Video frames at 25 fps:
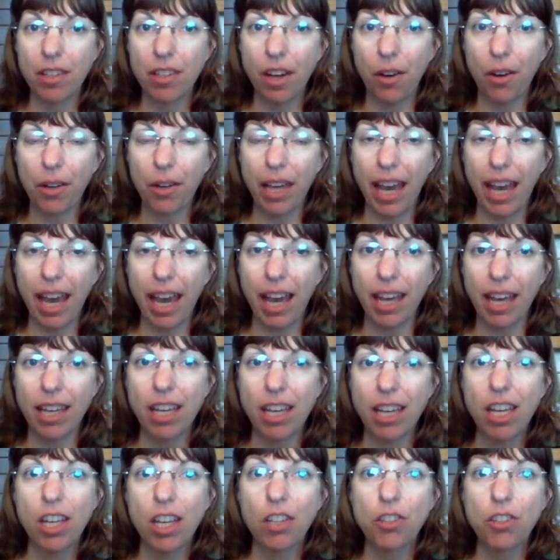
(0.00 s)

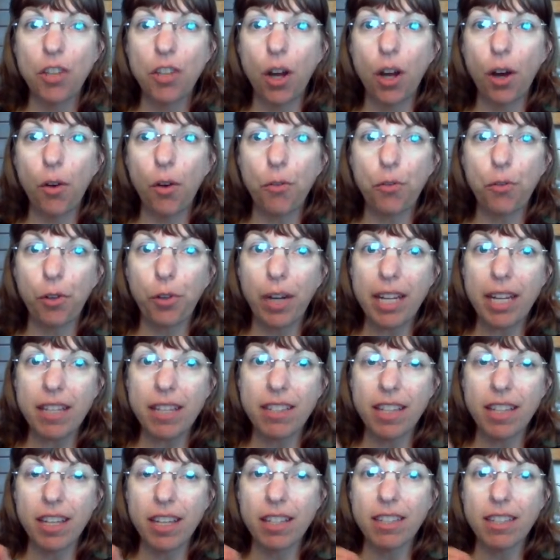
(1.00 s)
okay? So for
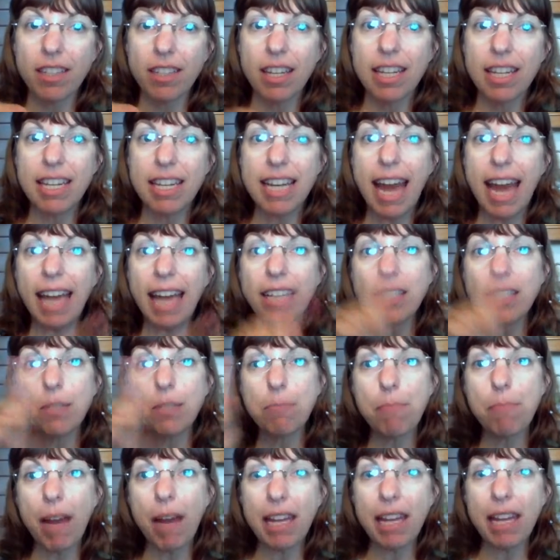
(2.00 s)
instance, next
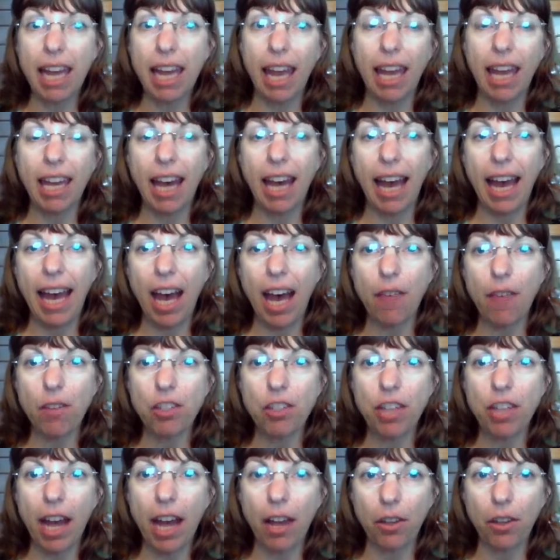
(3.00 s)
Monday, I have
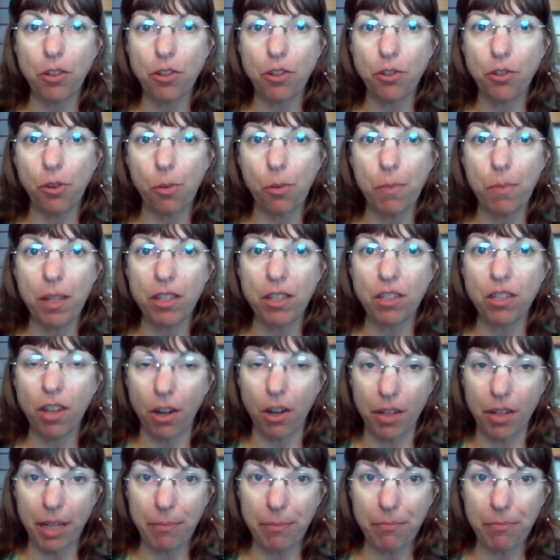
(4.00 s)
a challenge group that's
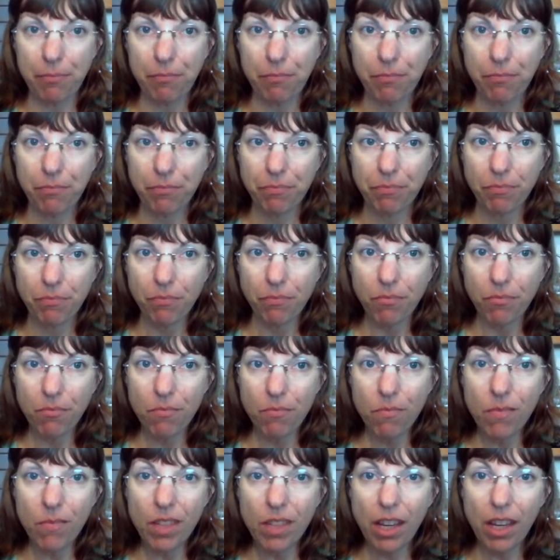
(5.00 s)
starting,
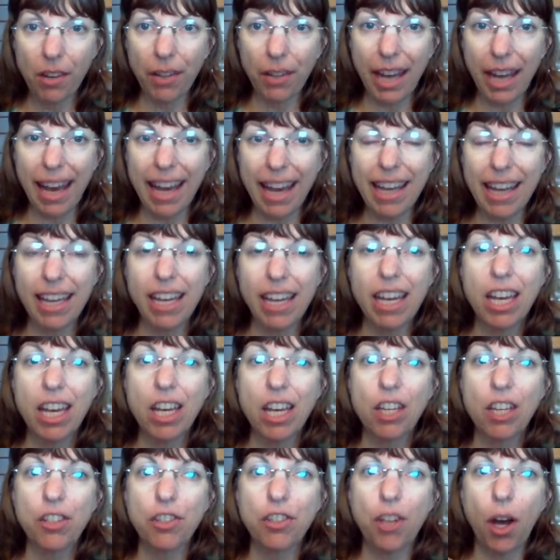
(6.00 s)
okay?
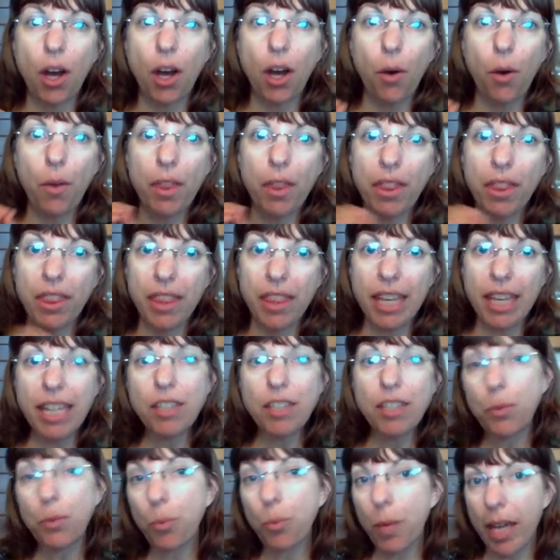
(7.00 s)
So
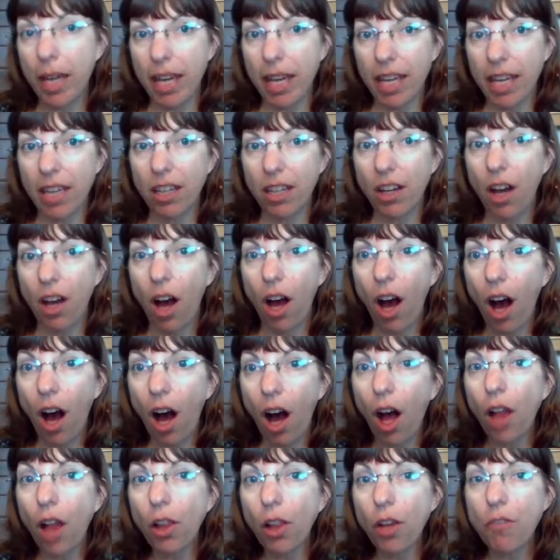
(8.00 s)
this week,
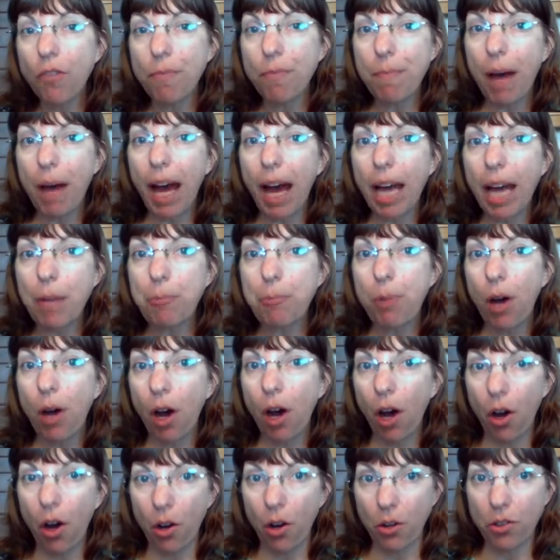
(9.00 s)
all of my
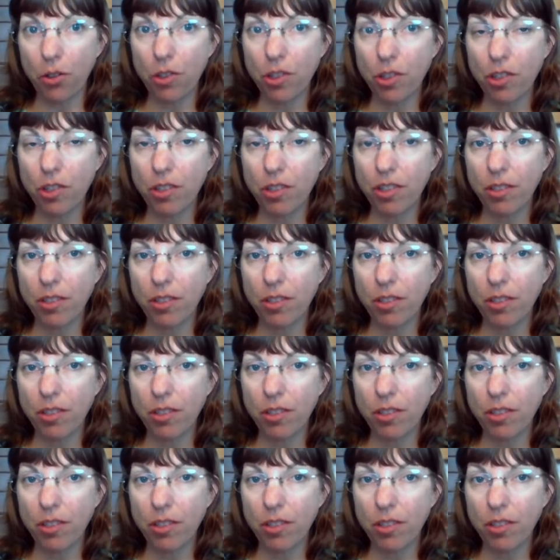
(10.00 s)
posts